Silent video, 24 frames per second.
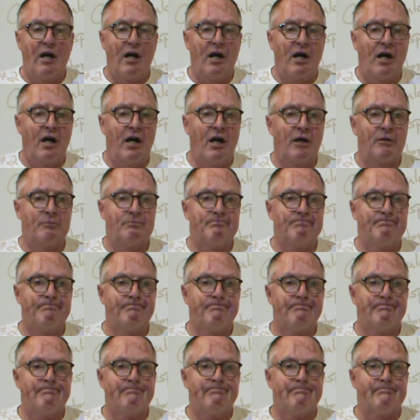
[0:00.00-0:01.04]
um,
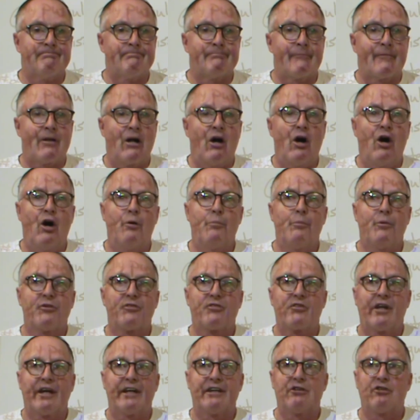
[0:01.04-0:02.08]

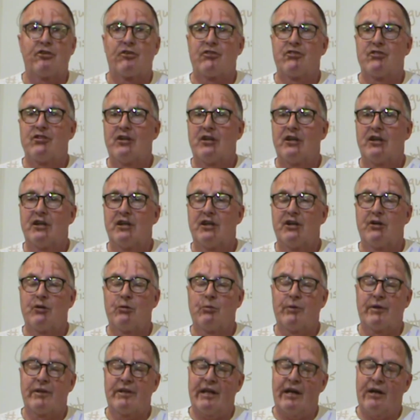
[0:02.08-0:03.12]
almost like you're sitting here
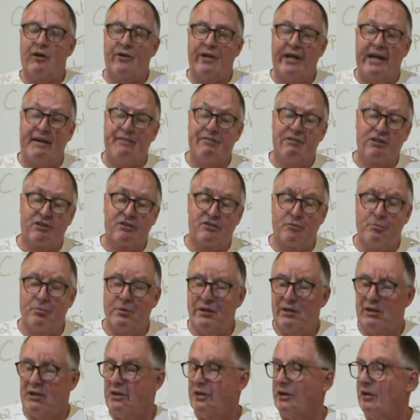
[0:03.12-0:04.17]
without having to
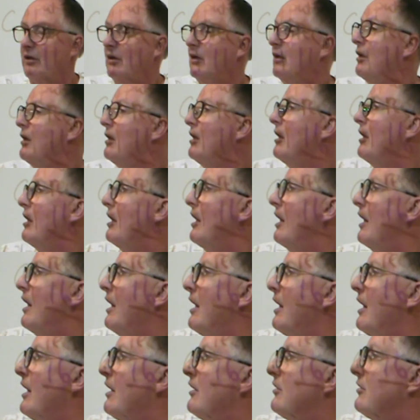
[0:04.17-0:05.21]
be here.
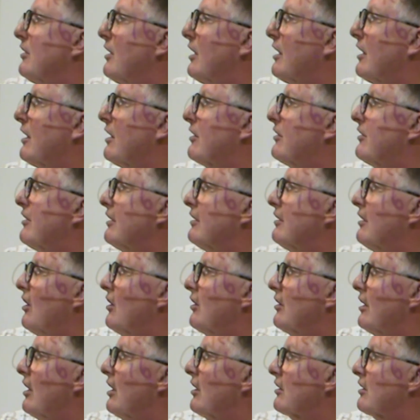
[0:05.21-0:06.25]
And uh, the,
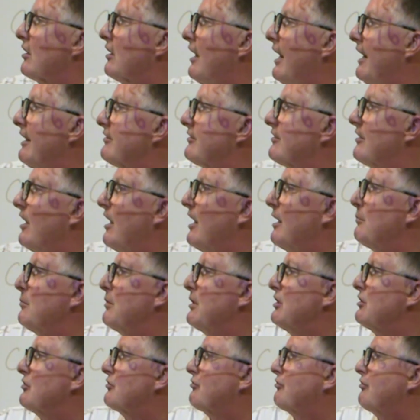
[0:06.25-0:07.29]
our, our class time
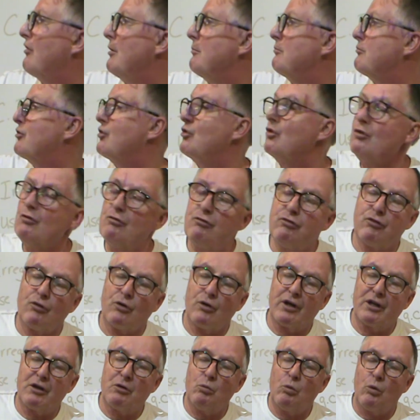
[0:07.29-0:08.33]
is from
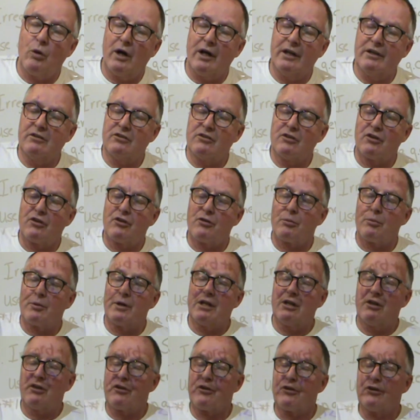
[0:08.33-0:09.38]
2.41 to
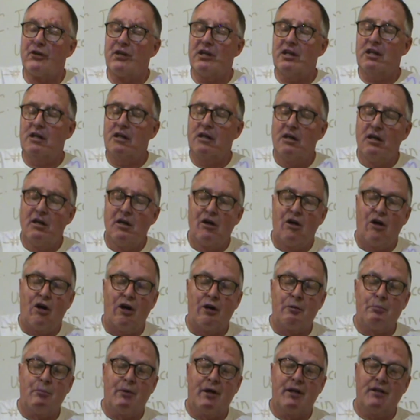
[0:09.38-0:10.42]
3.30
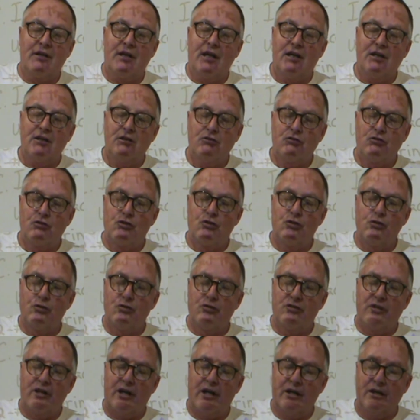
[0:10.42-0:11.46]
on Monday,
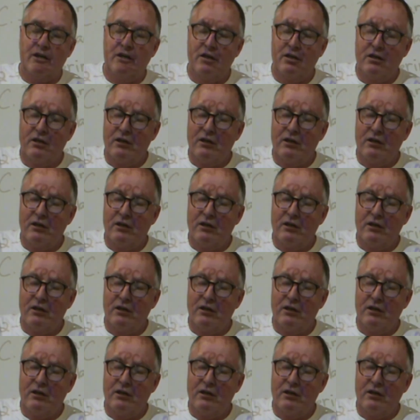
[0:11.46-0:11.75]
Tuesday,